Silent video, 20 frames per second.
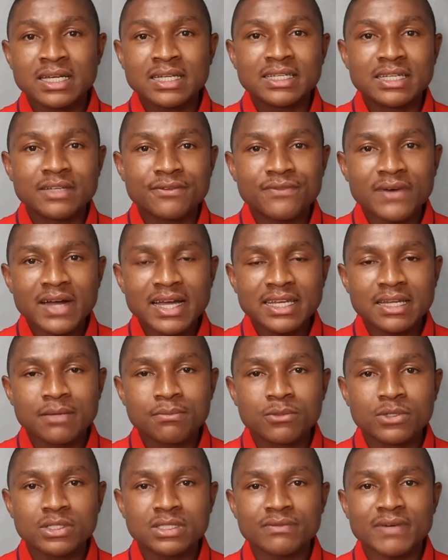Define the
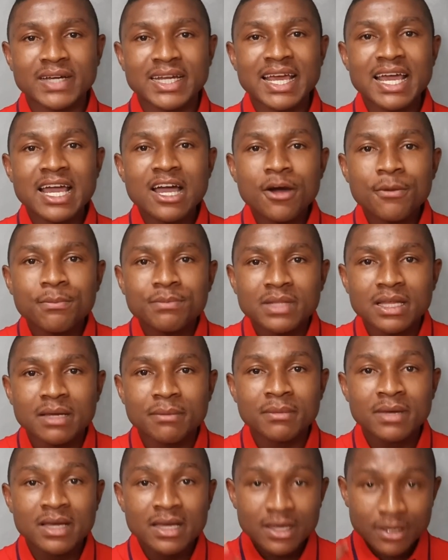motive and help
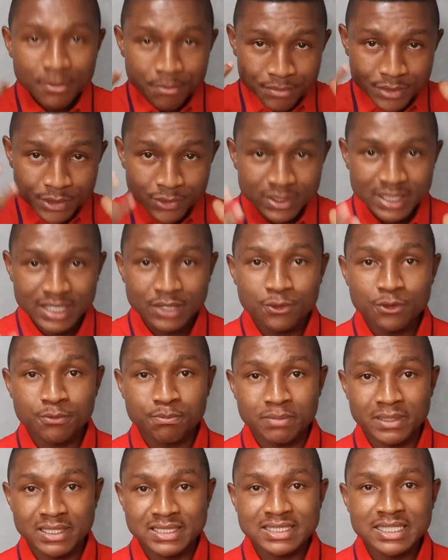them build a good
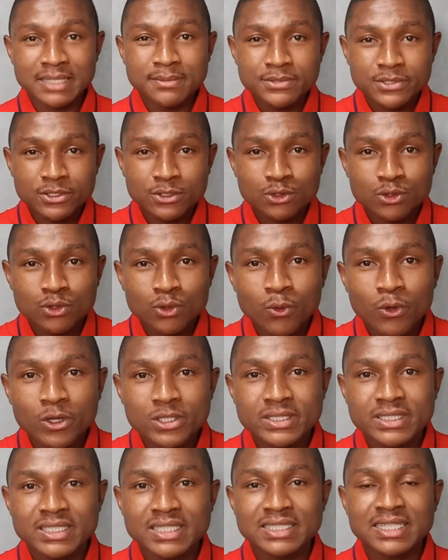perception
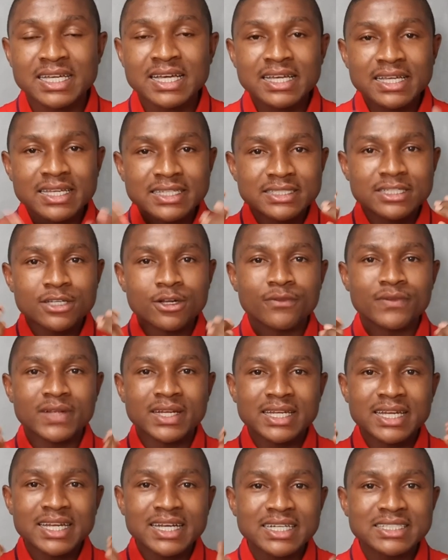towards this instead of the
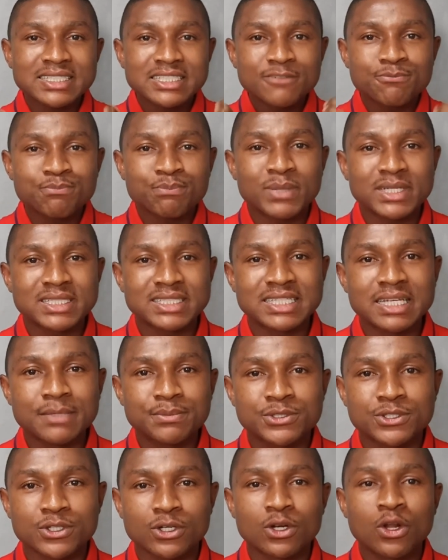negative
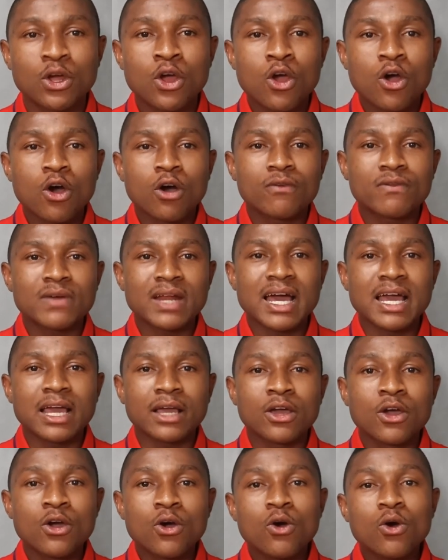perception of
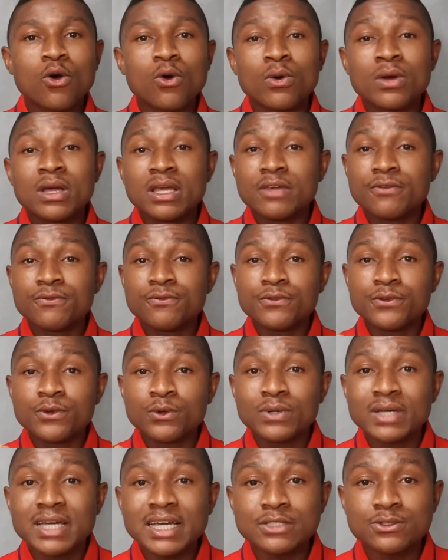like, oh, if
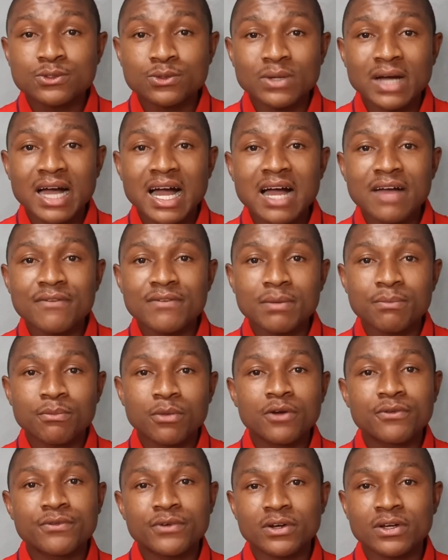you get to have a
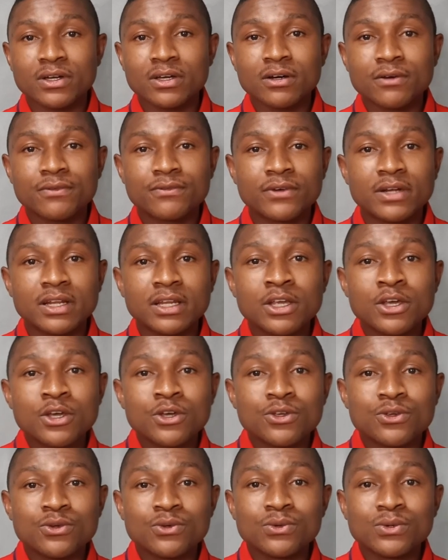boyfriend or girlfriend,
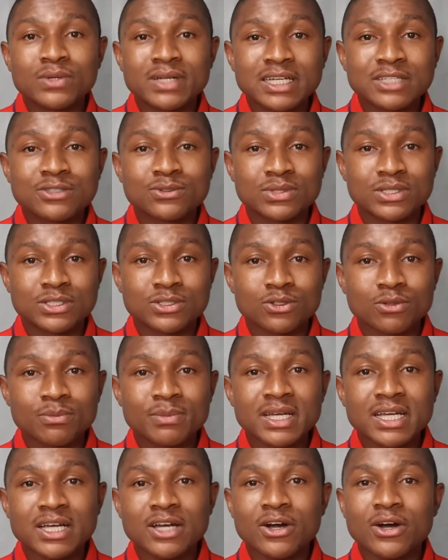you will get to
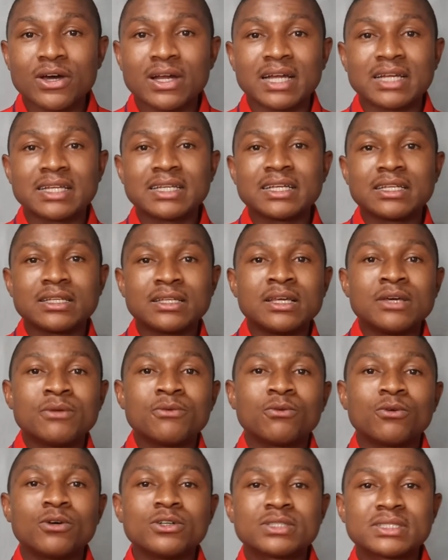disobey God. And then
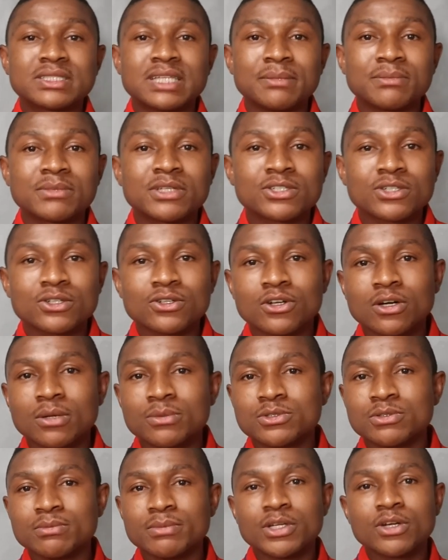once temptation
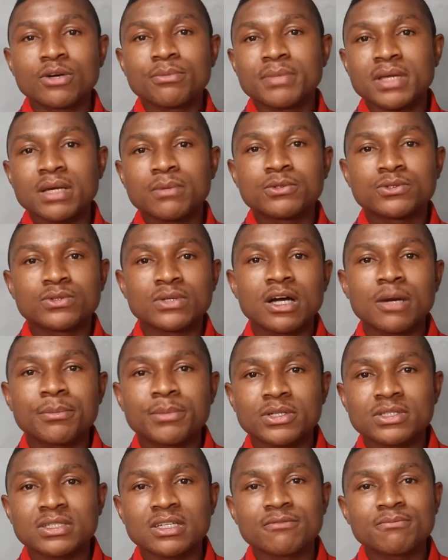comes, you may not be able to help
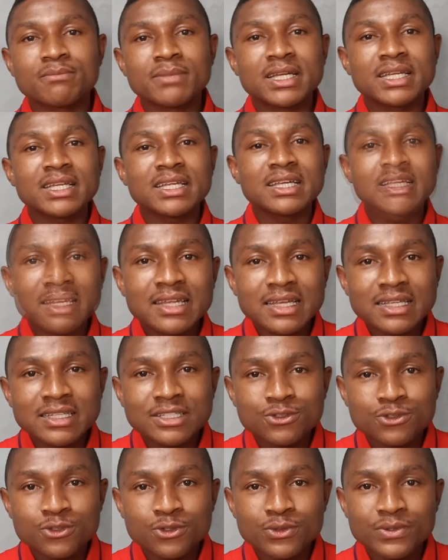yourself. But the
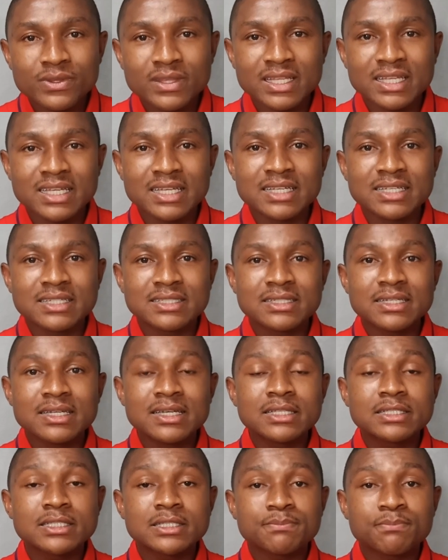truth is,
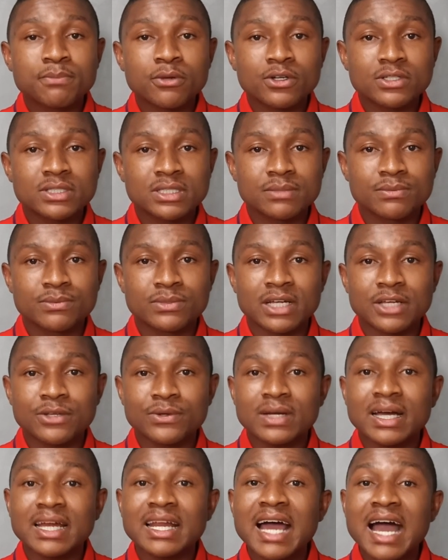it's possible that you
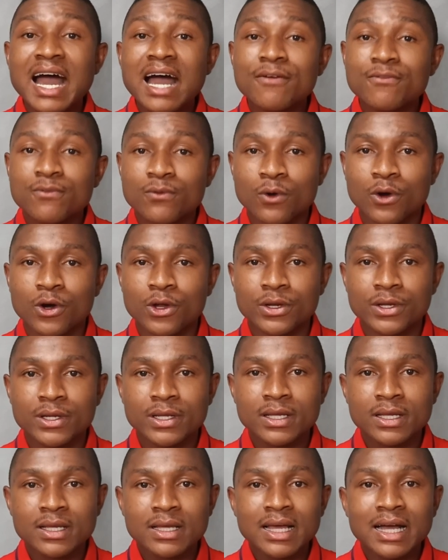can have one
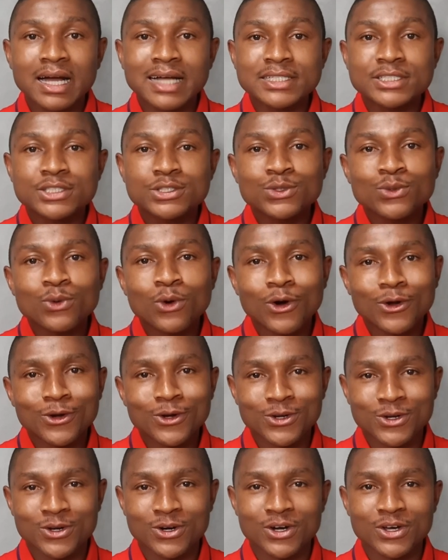and still
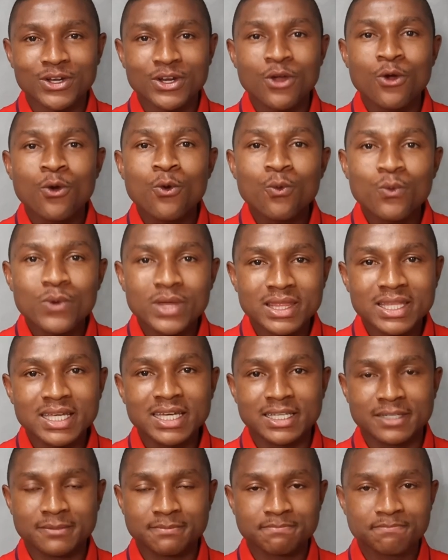honor God with
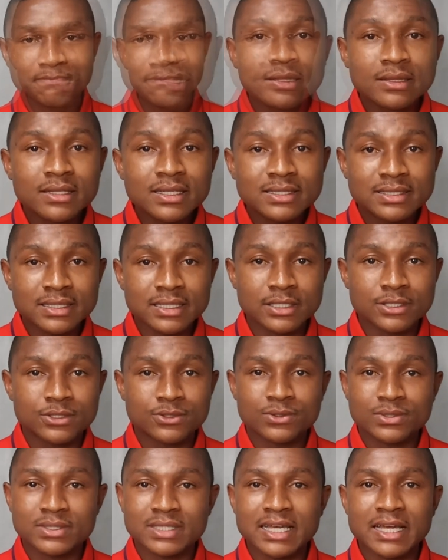it. This is
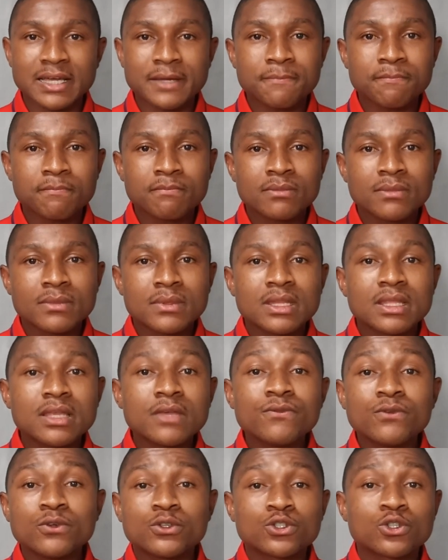to say,
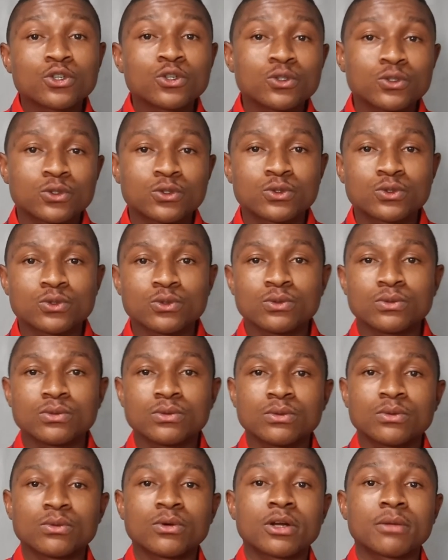if you chose to
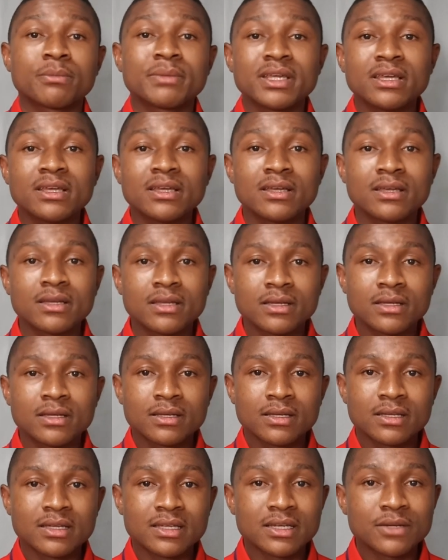want to be
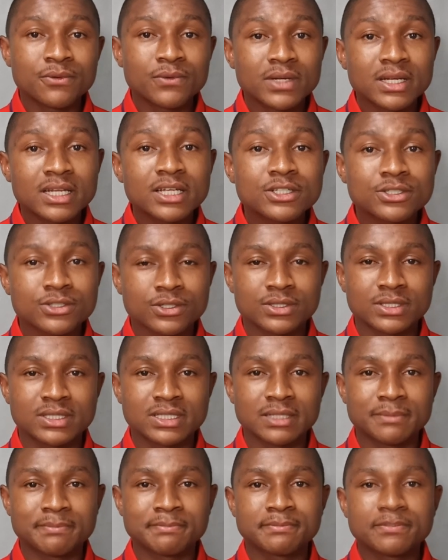in a
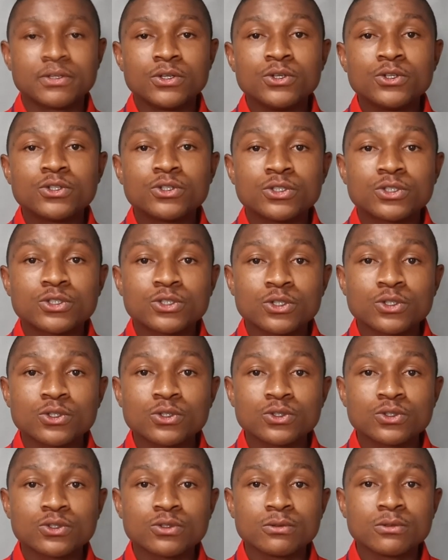relationship, you should
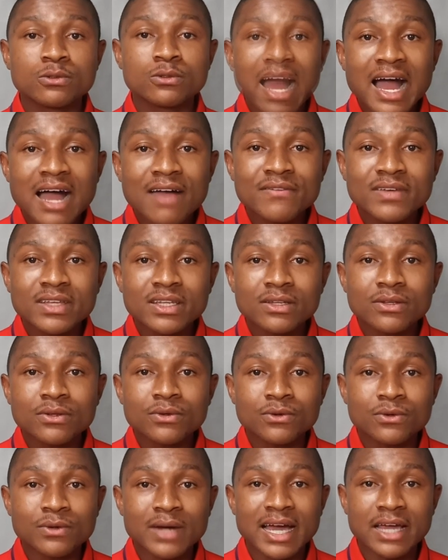choose to have it
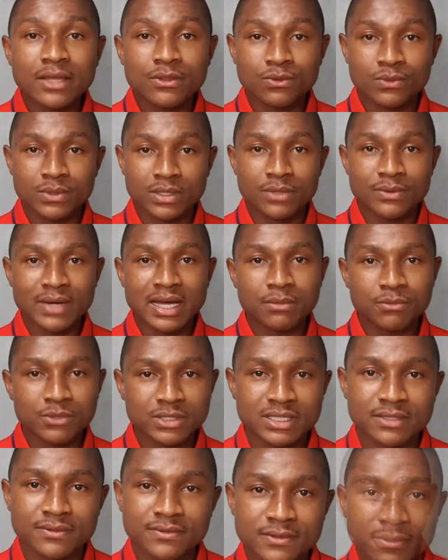right with the right
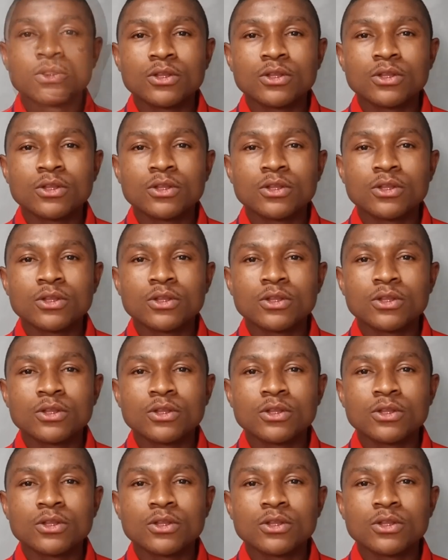motives.